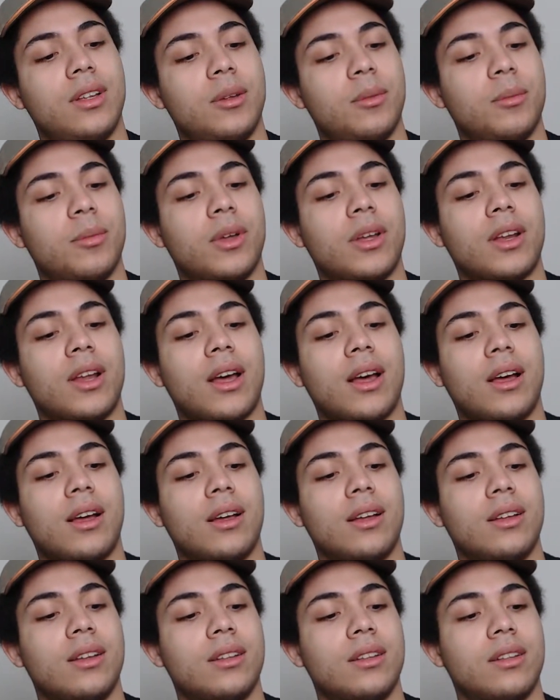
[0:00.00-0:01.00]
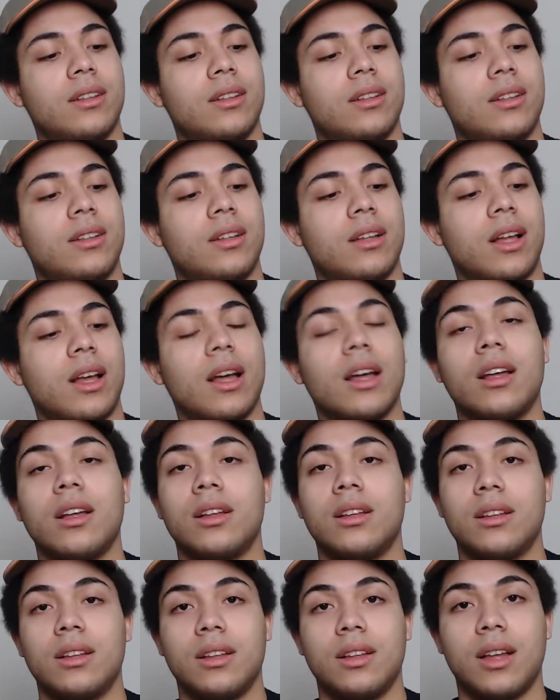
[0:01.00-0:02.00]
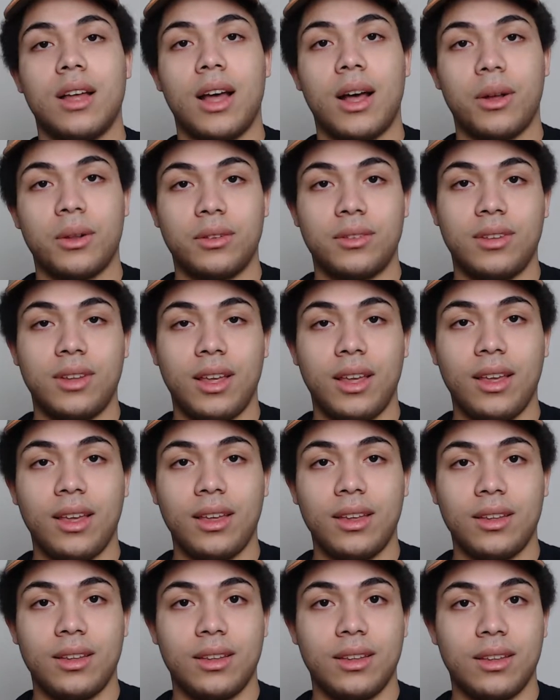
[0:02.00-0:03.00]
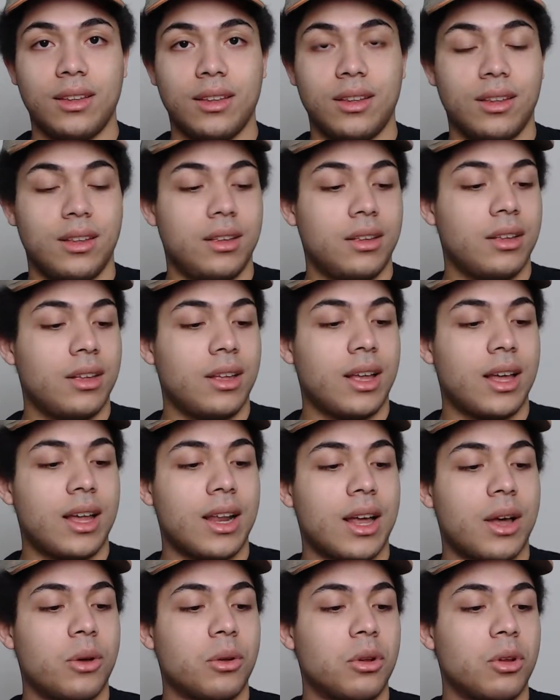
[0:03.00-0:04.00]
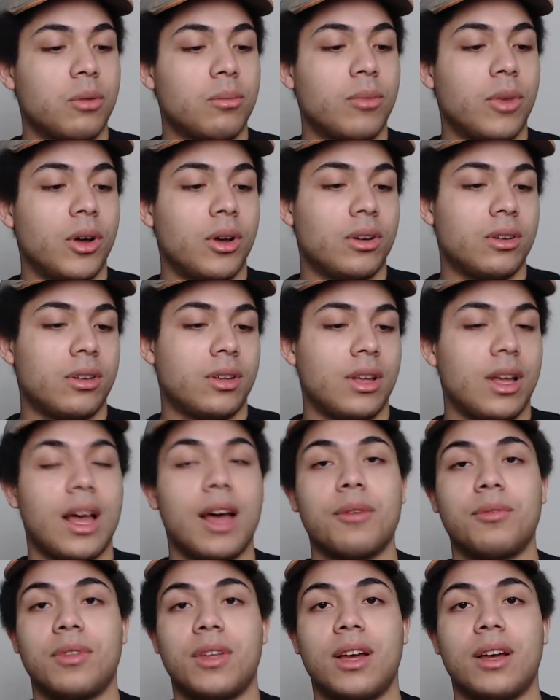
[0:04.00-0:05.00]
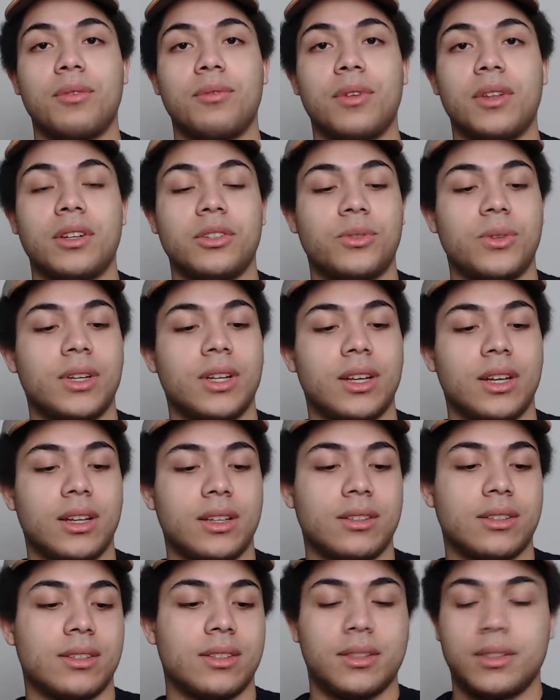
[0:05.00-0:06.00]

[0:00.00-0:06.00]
But I'll see and I'll know more after I finish reading it.